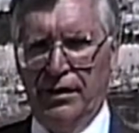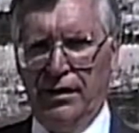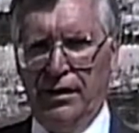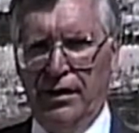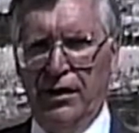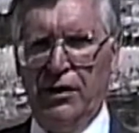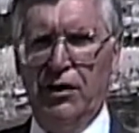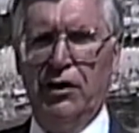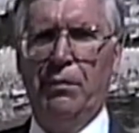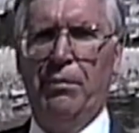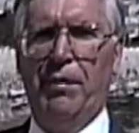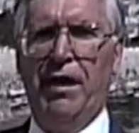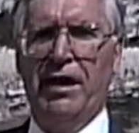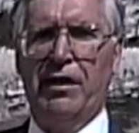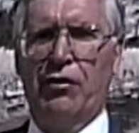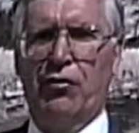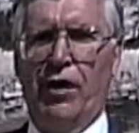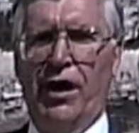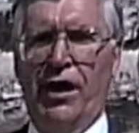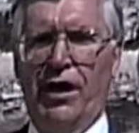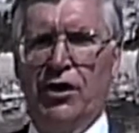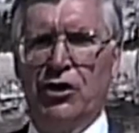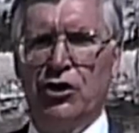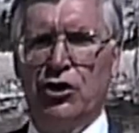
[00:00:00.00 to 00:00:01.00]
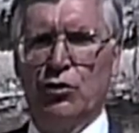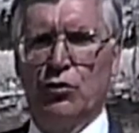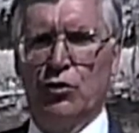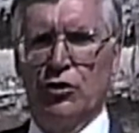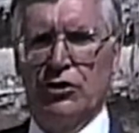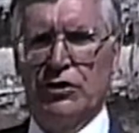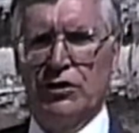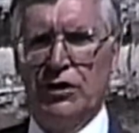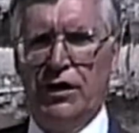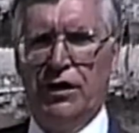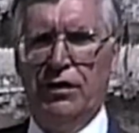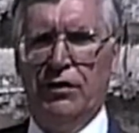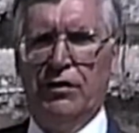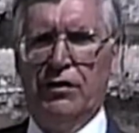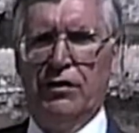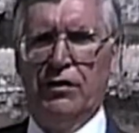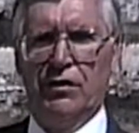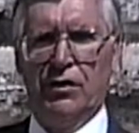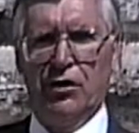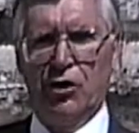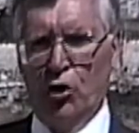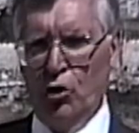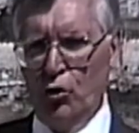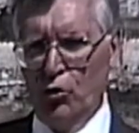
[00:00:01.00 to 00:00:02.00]
In the background, you will see
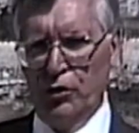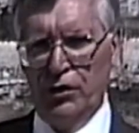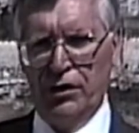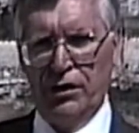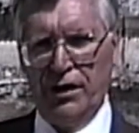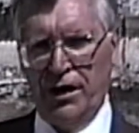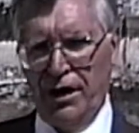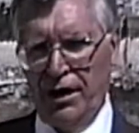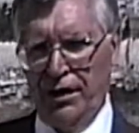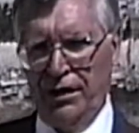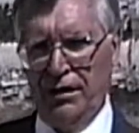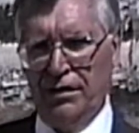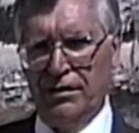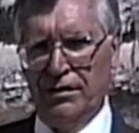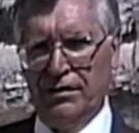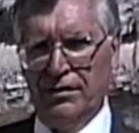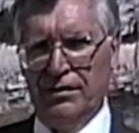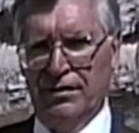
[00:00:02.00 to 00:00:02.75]
the Golden Gate.